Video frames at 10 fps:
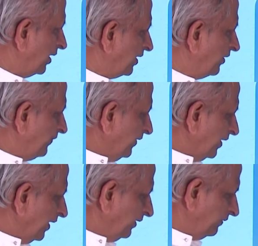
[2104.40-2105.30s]
100 feet
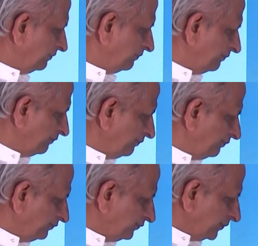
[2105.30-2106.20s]
high,
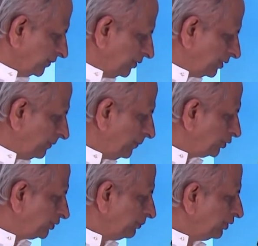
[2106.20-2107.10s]
one of the
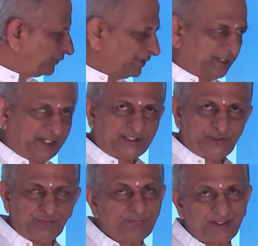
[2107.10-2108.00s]
most beautiful
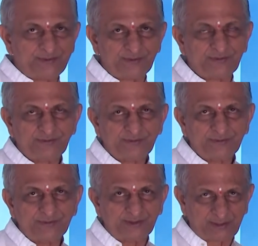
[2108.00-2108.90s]
attractive places
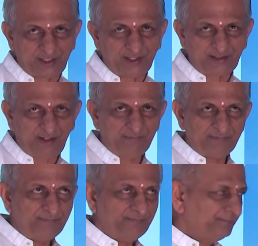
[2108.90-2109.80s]
in Karnataka,
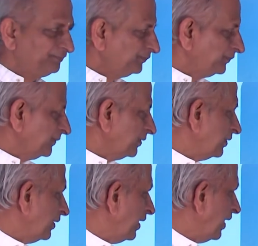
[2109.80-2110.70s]

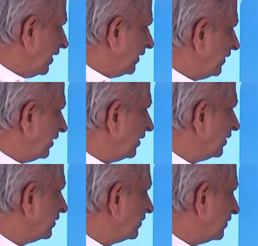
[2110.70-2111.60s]
and
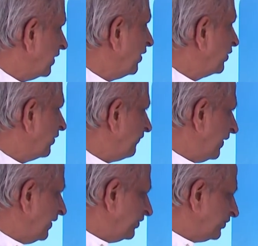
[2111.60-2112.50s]
there you can
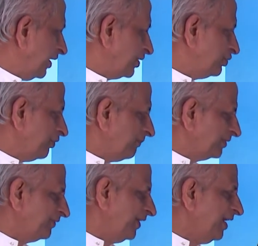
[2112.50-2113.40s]
find the statue of
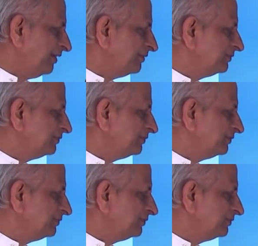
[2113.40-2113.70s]
Basavanna